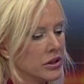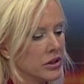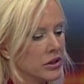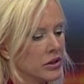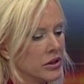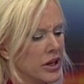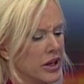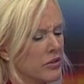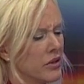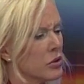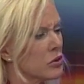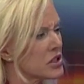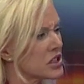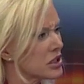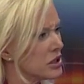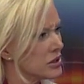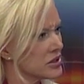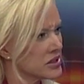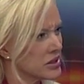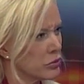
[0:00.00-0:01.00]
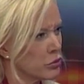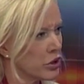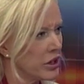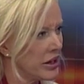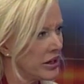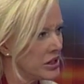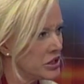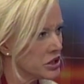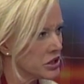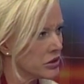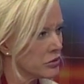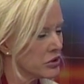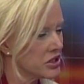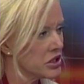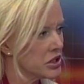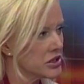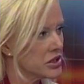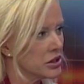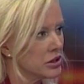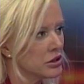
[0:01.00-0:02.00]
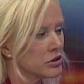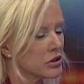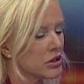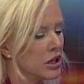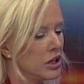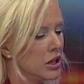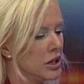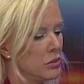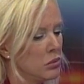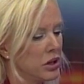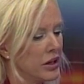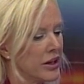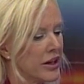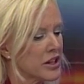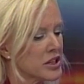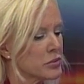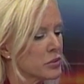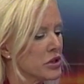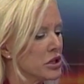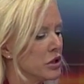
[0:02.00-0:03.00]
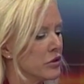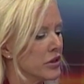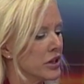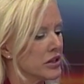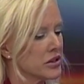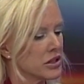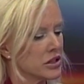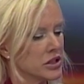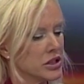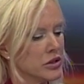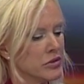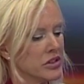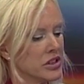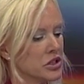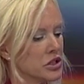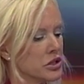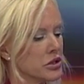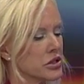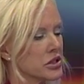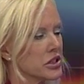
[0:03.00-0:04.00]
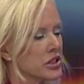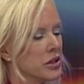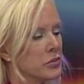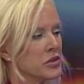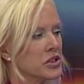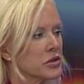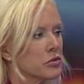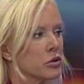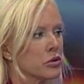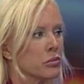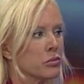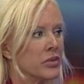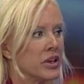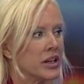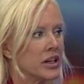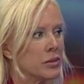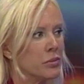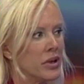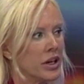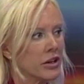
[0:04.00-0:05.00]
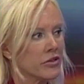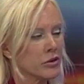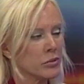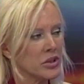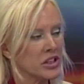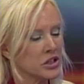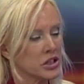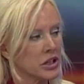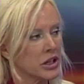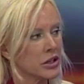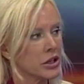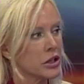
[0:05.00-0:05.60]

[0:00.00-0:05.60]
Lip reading: having what's called subrogation, which is a little complex, but you've got the two insurance companies wanting money back from each other,